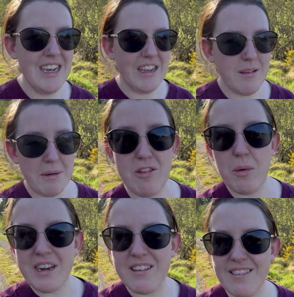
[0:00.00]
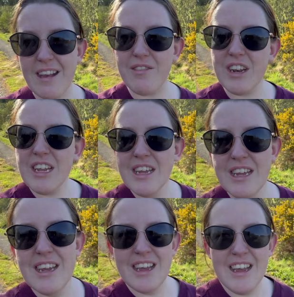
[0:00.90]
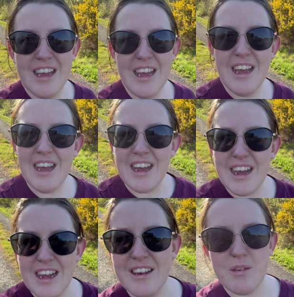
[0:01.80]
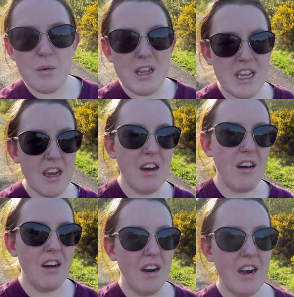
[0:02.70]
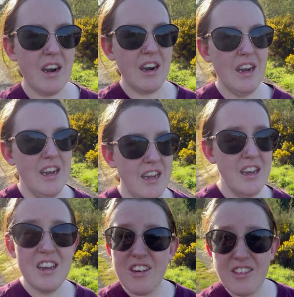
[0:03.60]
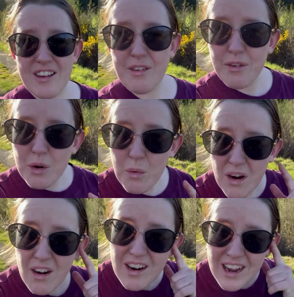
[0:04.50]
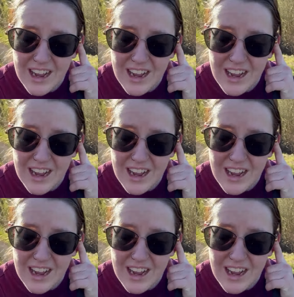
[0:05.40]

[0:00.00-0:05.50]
It's about 20 to 7 and we are just out for a walk.